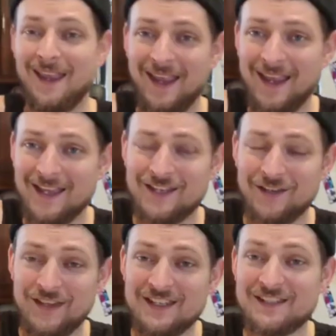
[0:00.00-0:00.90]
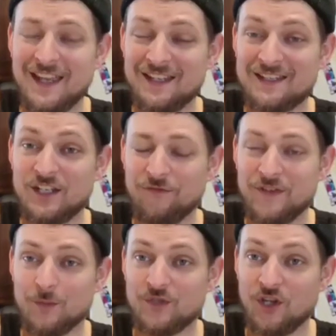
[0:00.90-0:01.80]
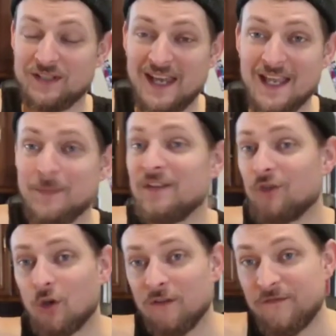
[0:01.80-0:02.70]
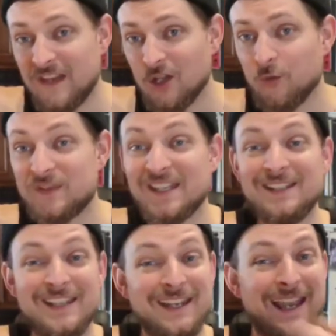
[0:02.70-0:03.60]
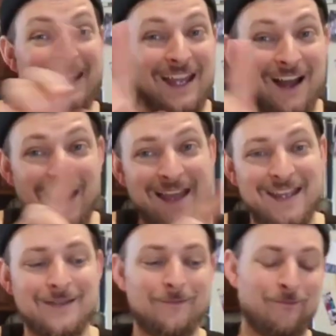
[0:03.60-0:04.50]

And this thing still films on tape, even though it films in 1080i.